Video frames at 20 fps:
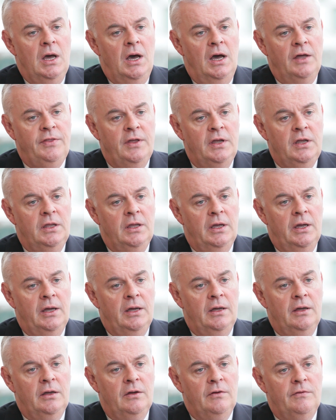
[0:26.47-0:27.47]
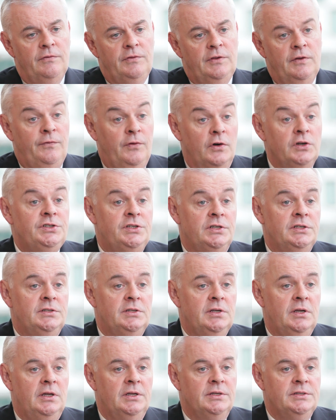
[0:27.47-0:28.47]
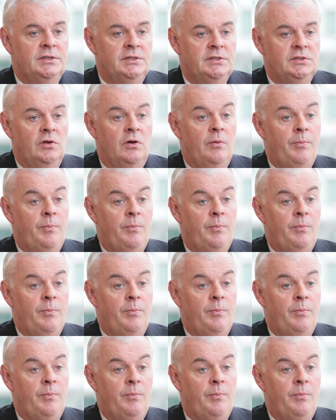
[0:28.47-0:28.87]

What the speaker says: I think the first is the sort